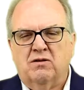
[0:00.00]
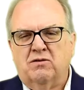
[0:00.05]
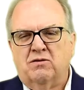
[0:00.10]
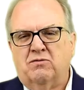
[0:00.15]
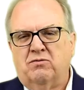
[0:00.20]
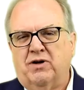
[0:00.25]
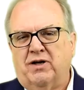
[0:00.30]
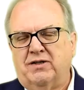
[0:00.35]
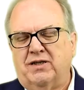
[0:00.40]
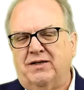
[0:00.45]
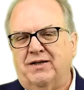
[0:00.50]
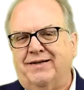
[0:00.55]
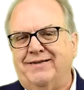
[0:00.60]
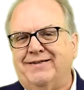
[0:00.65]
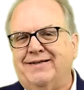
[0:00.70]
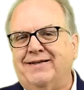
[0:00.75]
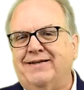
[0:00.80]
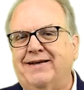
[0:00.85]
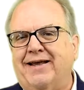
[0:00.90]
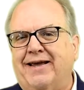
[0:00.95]
Throughout the
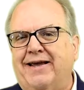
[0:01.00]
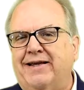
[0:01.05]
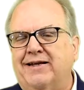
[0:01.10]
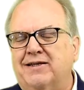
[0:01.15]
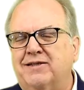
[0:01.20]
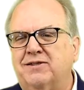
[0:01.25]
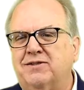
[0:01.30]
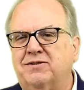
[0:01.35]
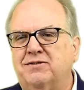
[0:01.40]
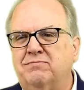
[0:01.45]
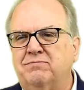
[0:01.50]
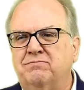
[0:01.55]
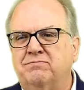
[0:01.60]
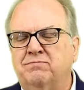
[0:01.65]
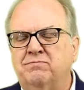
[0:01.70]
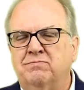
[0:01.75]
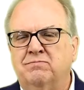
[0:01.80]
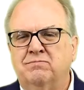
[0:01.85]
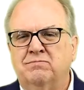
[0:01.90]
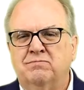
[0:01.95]
1980s,
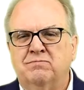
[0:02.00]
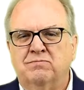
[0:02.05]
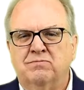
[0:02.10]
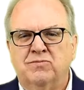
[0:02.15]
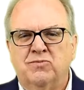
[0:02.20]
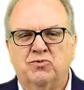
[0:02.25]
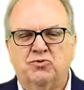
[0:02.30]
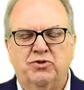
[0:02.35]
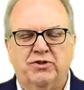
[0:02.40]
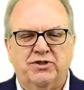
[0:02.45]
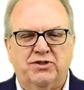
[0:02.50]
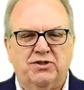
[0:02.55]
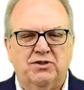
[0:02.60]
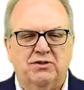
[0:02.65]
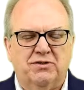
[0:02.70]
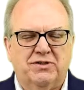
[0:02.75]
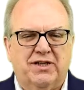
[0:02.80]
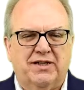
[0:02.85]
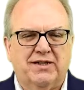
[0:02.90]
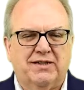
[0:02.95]

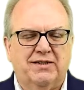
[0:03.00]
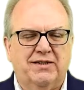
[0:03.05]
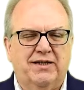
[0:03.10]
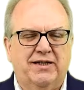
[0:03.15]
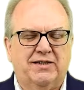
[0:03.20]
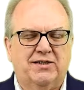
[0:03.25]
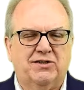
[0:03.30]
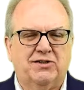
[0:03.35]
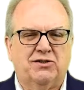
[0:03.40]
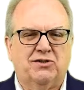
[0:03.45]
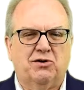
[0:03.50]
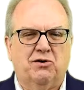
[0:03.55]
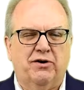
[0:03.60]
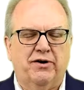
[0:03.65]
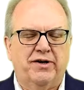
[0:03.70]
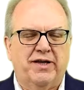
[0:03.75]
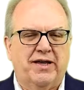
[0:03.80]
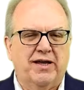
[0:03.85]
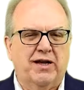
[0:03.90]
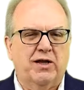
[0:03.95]
traditional techniques
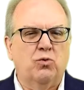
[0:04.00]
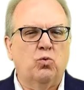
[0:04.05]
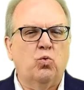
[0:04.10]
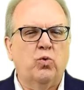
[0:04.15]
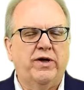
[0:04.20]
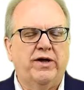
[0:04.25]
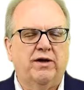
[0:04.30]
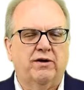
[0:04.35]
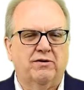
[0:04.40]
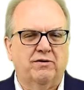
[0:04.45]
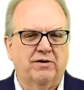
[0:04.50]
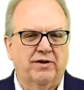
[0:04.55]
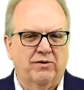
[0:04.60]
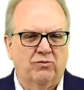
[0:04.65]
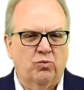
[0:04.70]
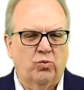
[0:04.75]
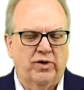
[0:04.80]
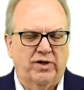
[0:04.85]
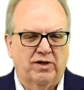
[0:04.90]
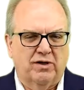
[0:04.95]
started getting weaker
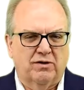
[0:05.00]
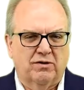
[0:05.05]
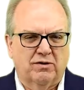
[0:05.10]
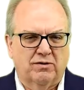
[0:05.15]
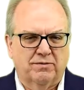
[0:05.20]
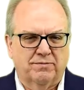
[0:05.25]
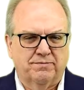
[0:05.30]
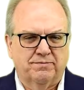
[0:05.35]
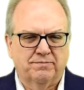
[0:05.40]
and weaker.